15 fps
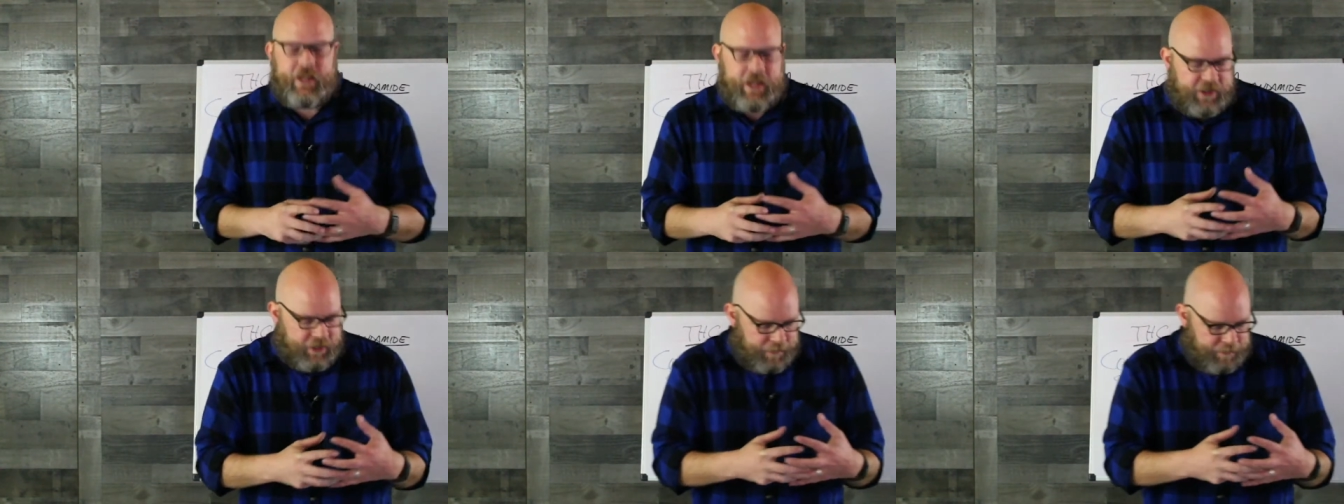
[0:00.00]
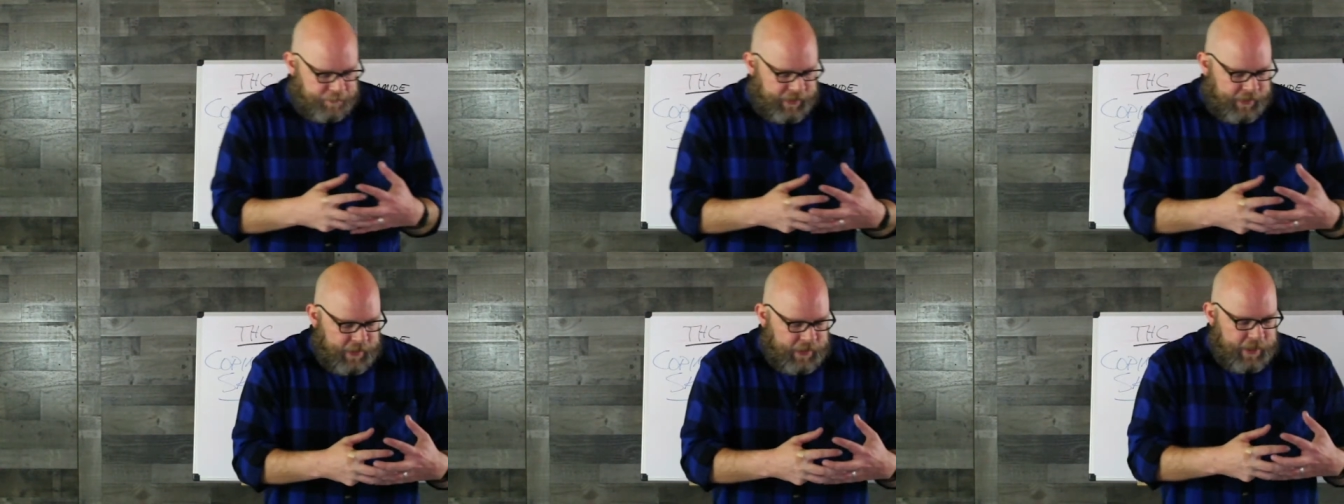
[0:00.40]
It could
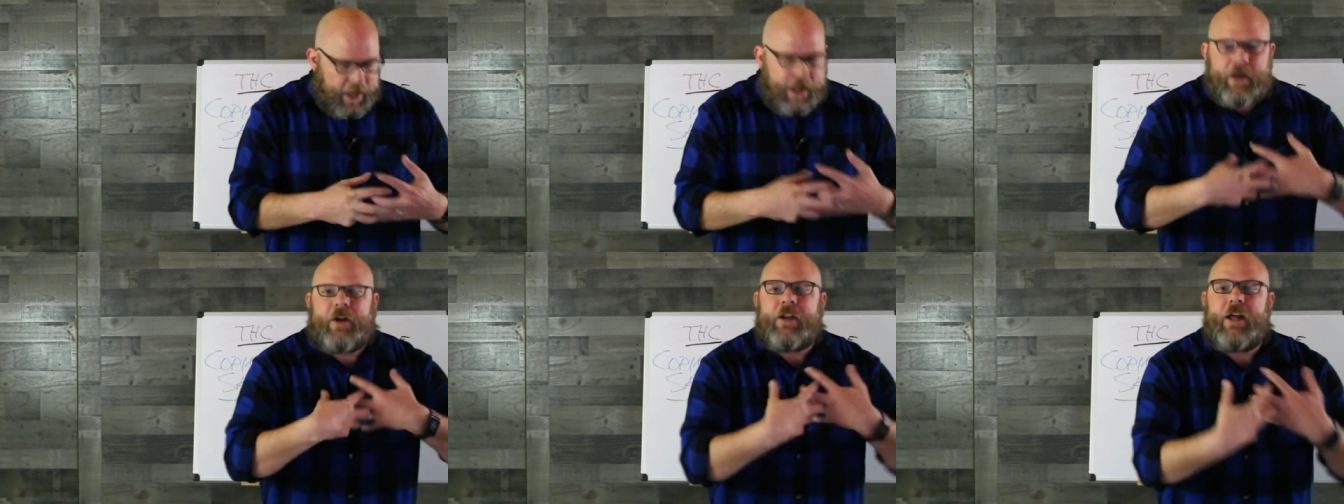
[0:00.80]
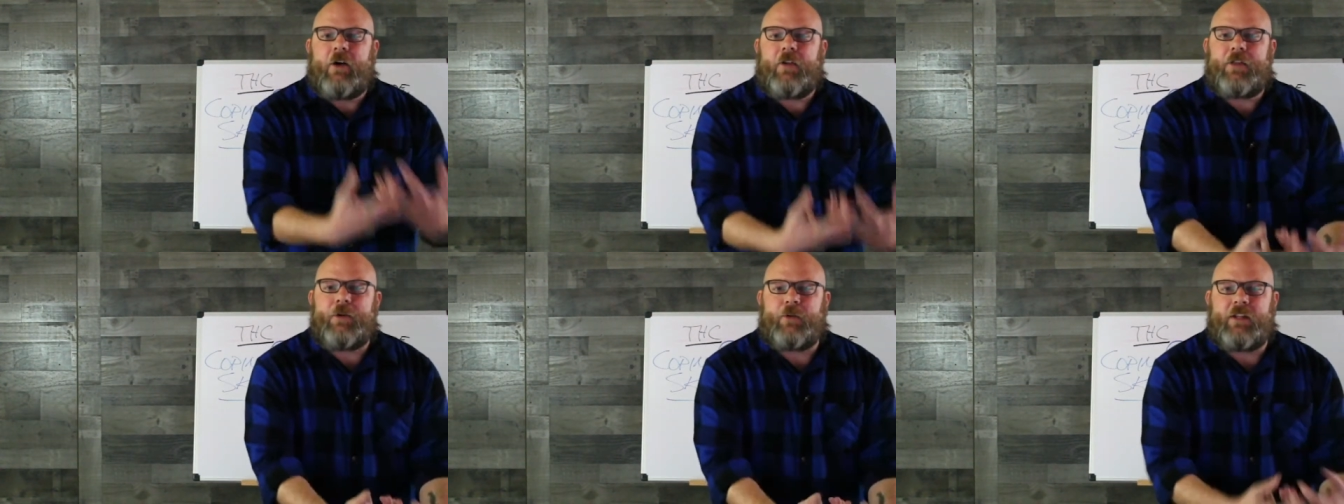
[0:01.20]
be an
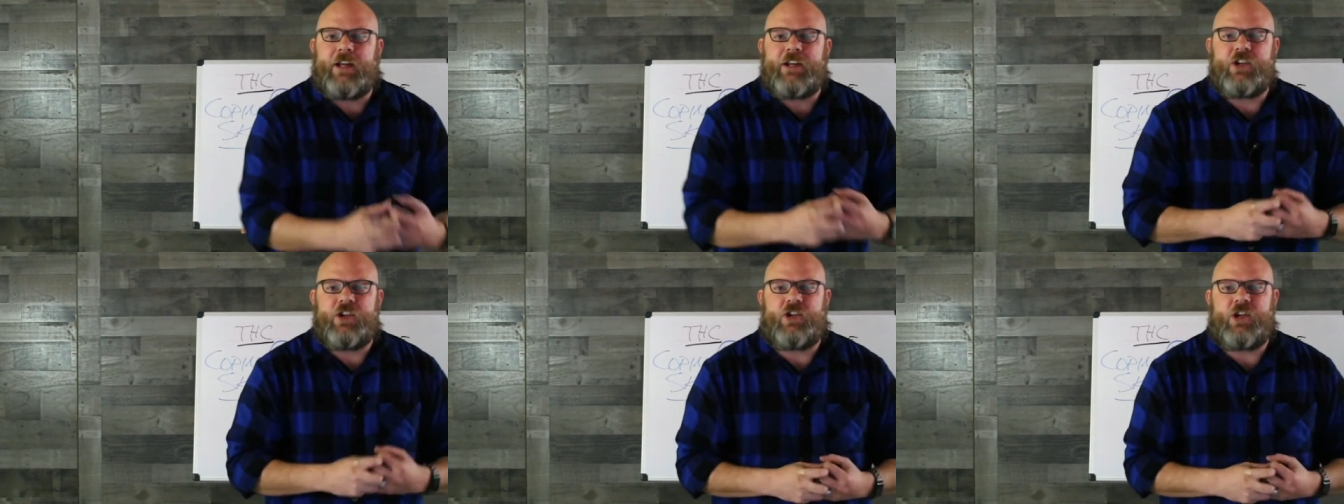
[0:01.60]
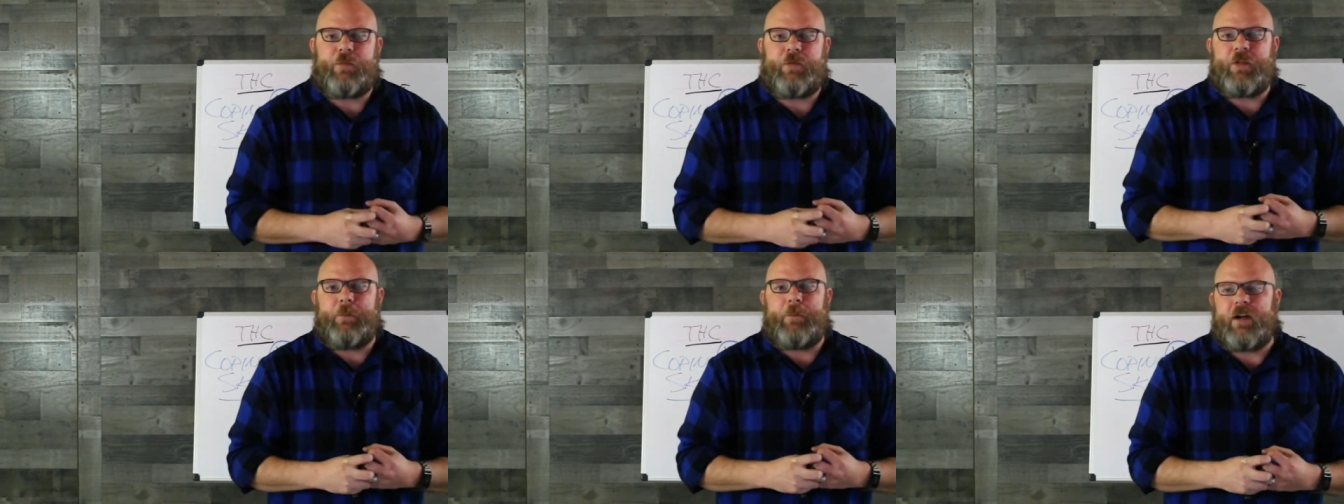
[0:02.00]
unhealthy relationship
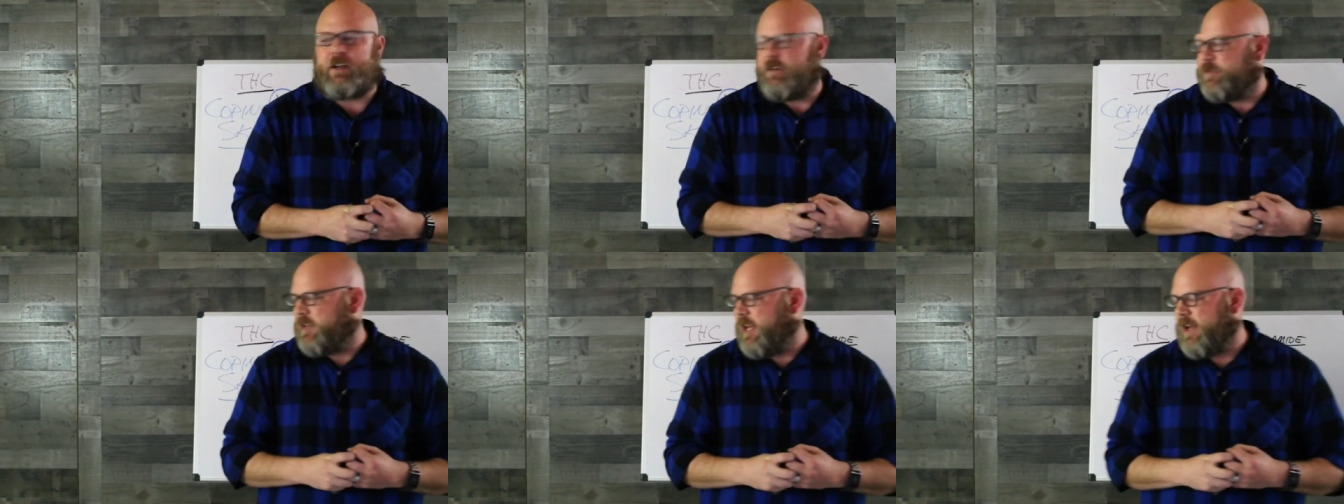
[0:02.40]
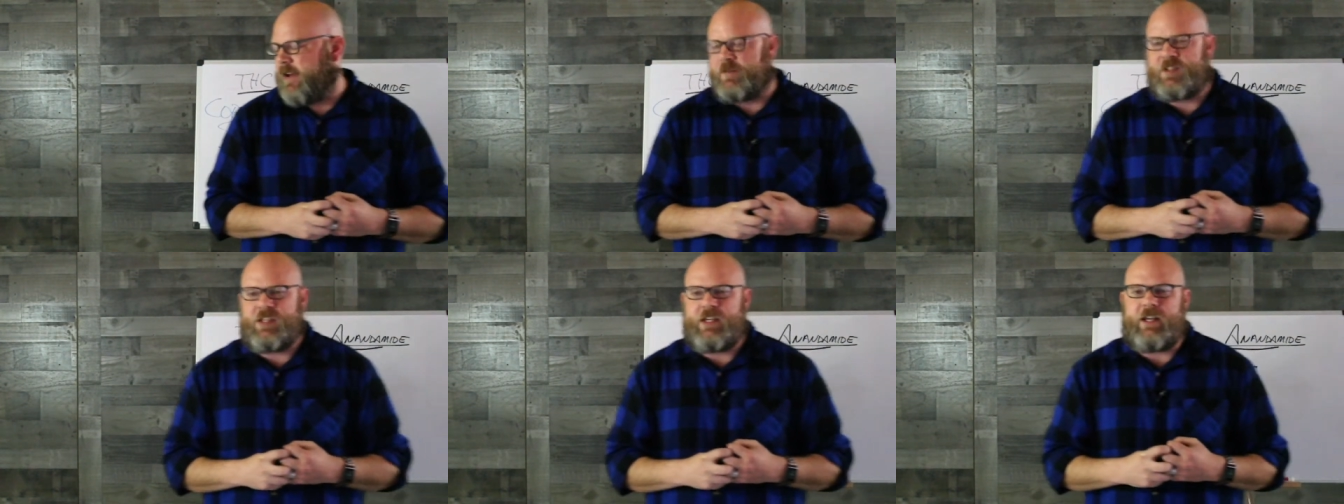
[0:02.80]
with a bucket of
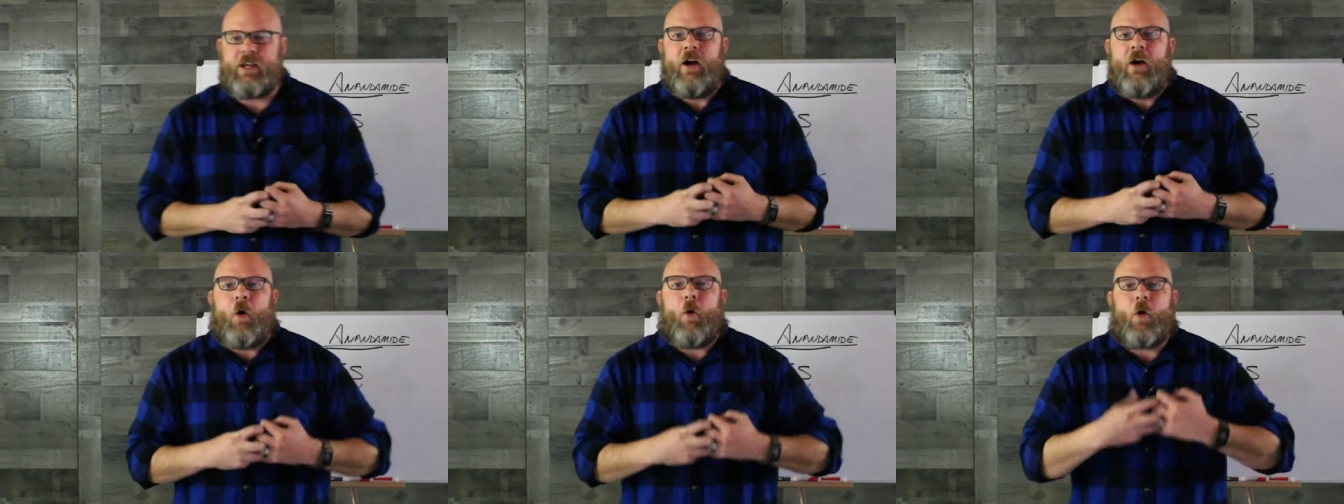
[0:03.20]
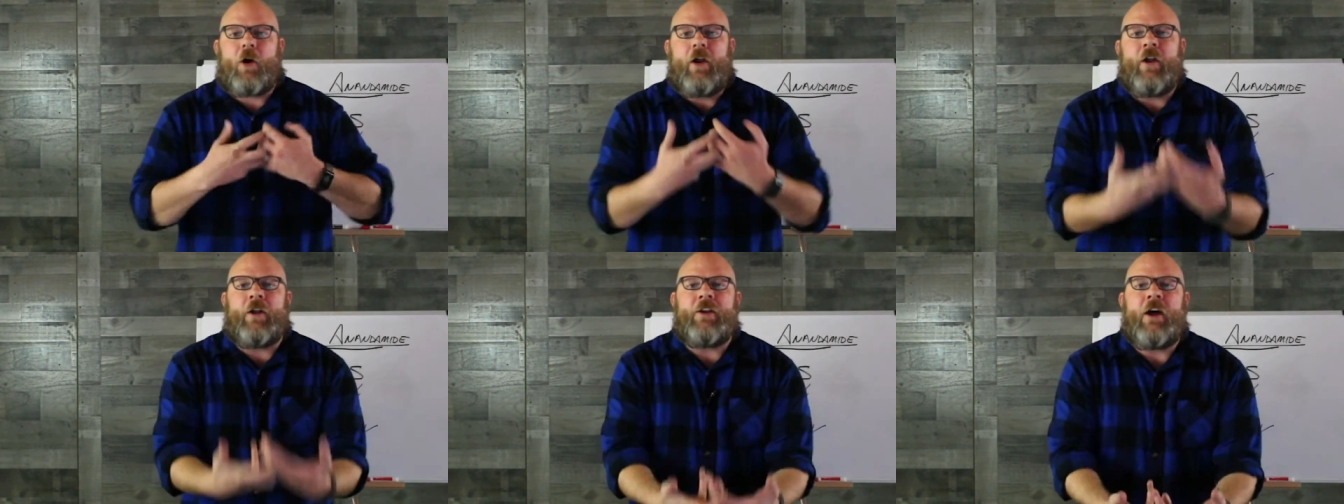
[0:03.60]
KFC, or
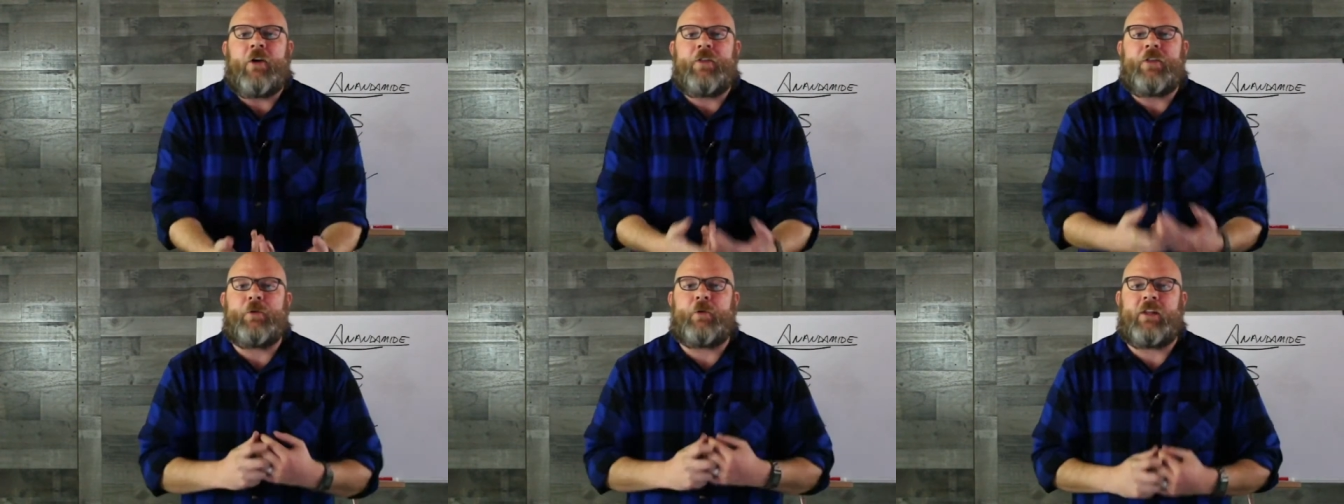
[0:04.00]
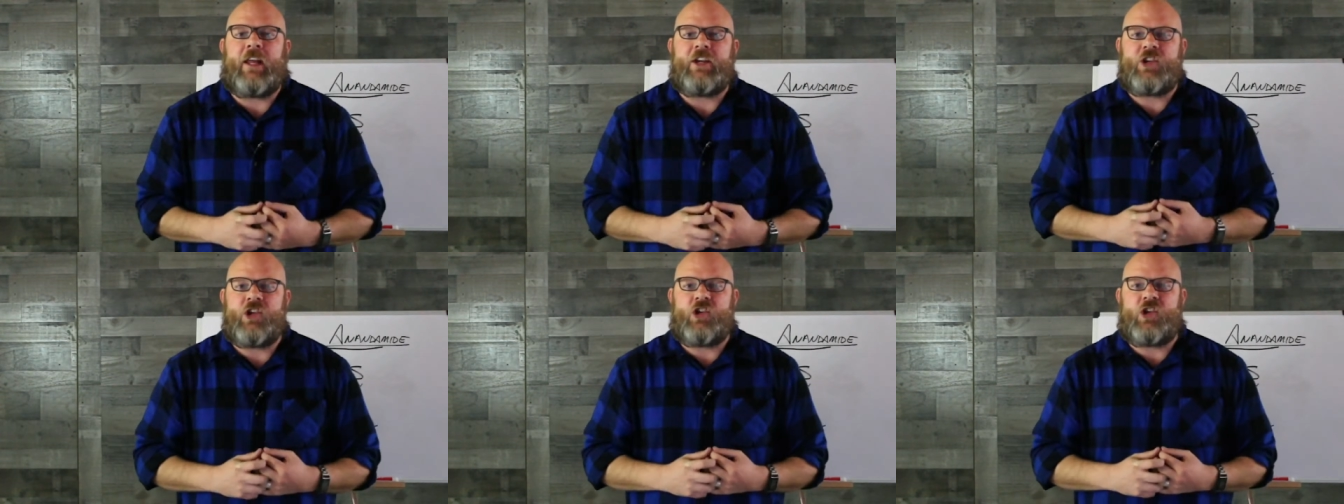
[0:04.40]
an unhealthy
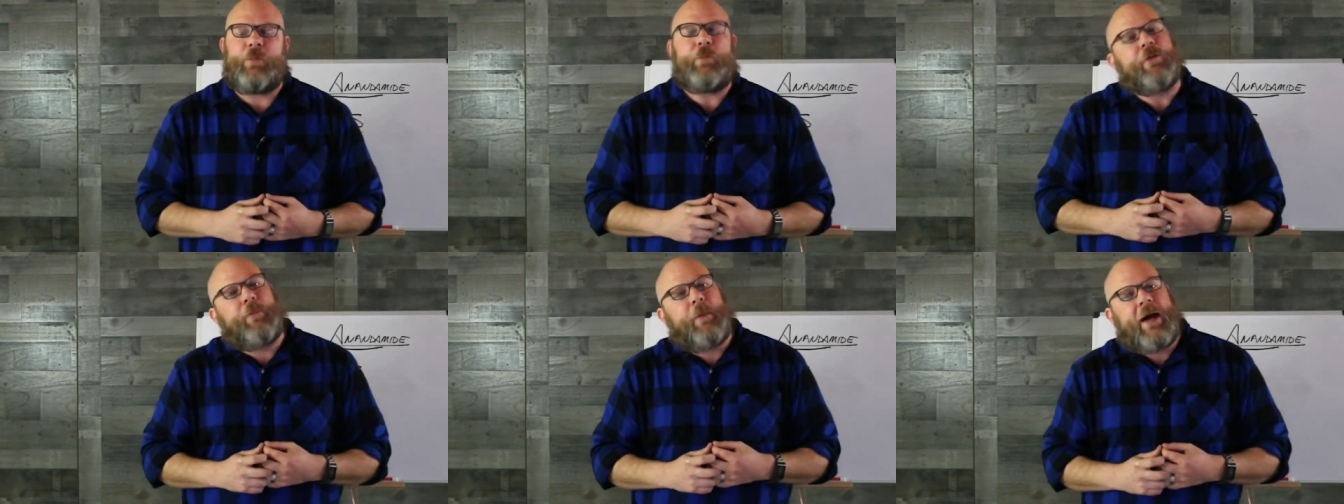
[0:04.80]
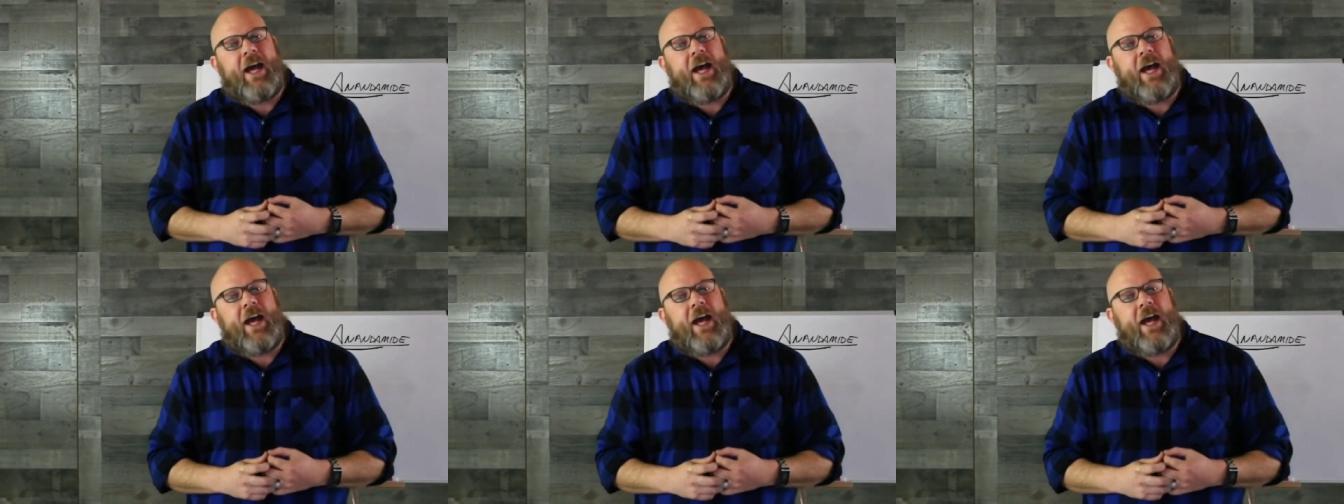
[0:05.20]
relationship with my